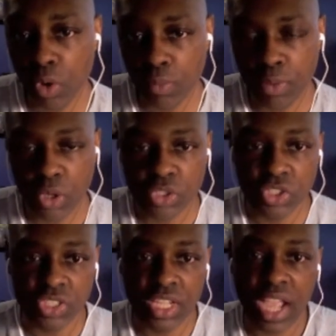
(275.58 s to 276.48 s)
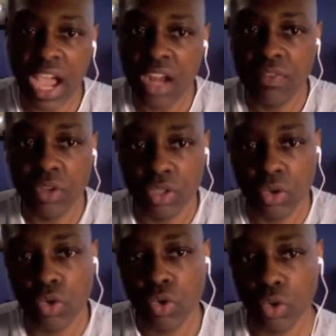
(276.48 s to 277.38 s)
purchasing out of Europe
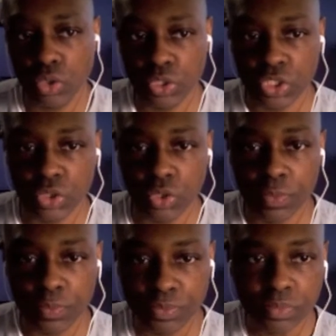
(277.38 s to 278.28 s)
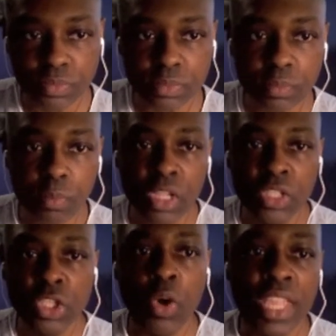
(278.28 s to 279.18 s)
local grocery store.
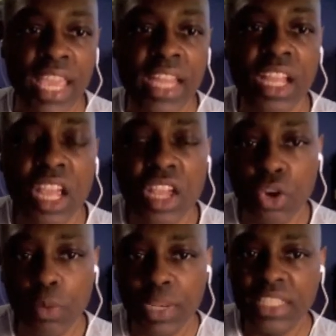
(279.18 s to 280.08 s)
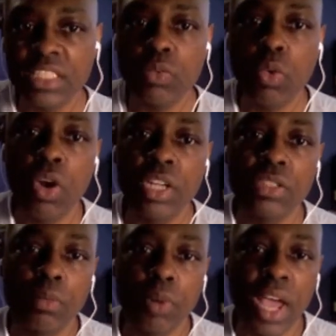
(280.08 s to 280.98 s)
So again, your places warnings
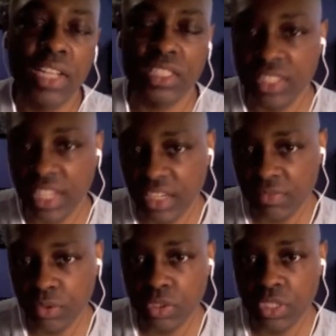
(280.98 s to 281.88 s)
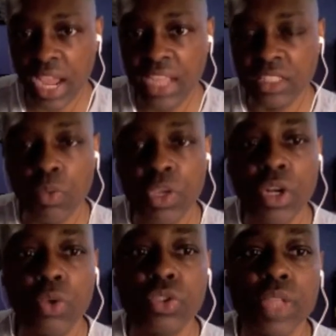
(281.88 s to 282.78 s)
on products containing food dyes, and we
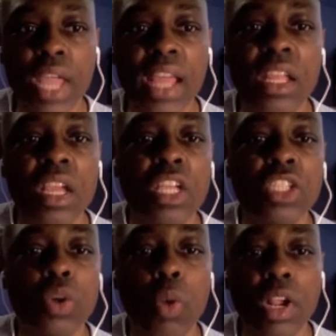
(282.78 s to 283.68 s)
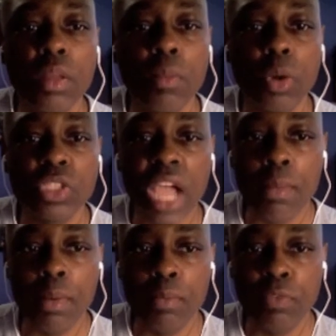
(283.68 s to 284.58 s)
don't do that. So what are the most
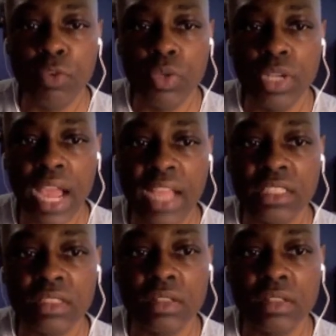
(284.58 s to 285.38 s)
common food dyes?